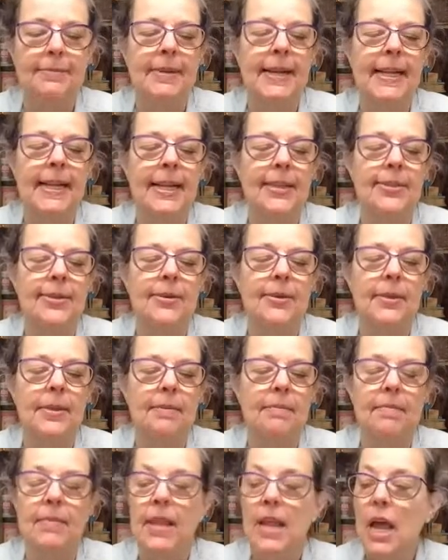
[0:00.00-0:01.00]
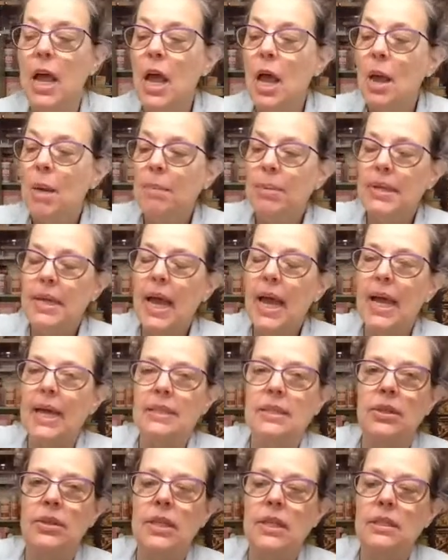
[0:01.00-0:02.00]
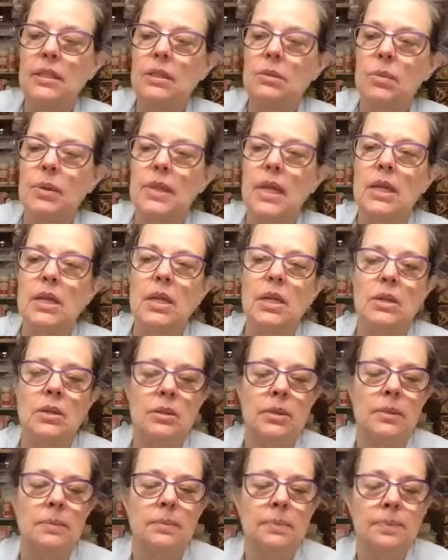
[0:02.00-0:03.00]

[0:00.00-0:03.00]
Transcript: when I get there with them. But i yeah, my art glitter glue.